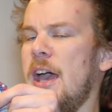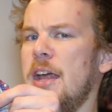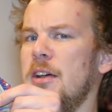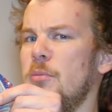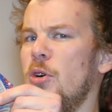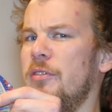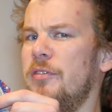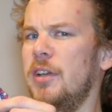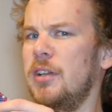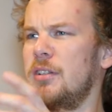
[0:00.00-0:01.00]

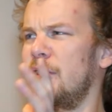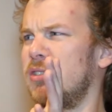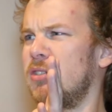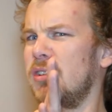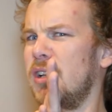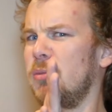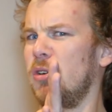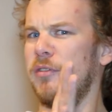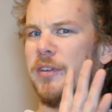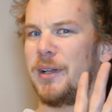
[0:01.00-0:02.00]
anamorphic. Is it called
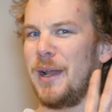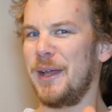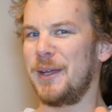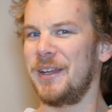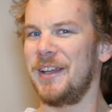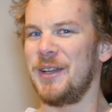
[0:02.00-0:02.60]
anamorphic? Like